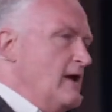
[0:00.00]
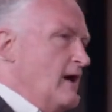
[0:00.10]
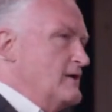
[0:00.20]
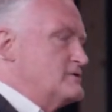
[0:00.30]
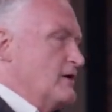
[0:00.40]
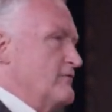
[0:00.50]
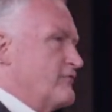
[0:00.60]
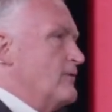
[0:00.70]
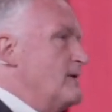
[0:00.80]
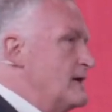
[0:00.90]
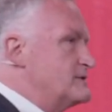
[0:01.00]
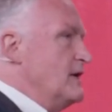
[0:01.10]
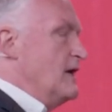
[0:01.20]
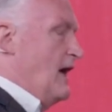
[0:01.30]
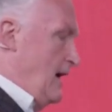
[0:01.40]
uh, to, ferment,
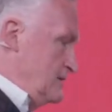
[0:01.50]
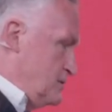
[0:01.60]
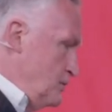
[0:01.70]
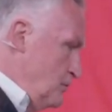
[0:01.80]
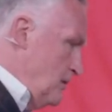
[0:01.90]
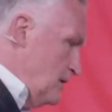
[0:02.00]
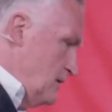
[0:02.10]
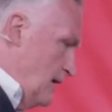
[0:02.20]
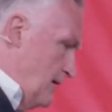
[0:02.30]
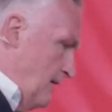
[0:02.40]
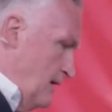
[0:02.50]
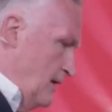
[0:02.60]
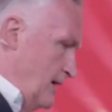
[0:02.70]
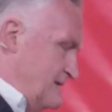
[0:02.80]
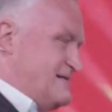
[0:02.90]
uh, to uh,
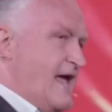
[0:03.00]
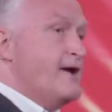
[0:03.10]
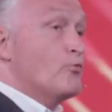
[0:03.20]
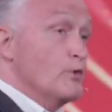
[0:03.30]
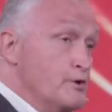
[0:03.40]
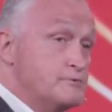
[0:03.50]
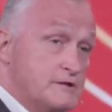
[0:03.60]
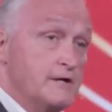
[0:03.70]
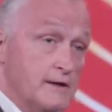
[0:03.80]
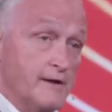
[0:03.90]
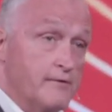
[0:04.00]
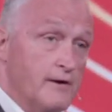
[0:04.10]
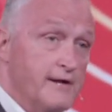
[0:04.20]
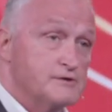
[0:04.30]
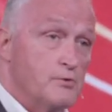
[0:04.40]
uh take root,
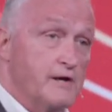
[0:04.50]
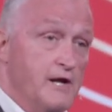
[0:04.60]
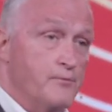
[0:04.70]
literally is what